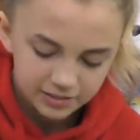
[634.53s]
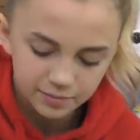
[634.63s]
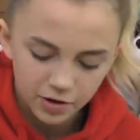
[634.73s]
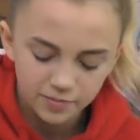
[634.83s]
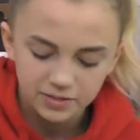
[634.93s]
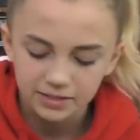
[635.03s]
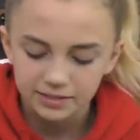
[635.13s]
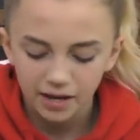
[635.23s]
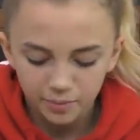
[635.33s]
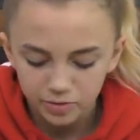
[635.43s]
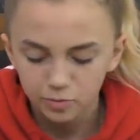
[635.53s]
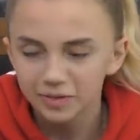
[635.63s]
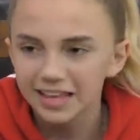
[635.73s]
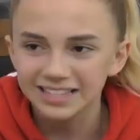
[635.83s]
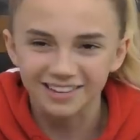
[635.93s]
Sometimes they stab you, but
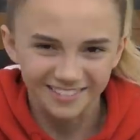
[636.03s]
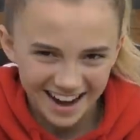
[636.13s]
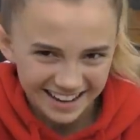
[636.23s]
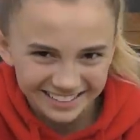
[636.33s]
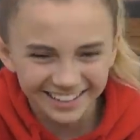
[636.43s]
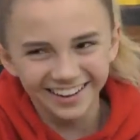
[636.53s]
that's all right.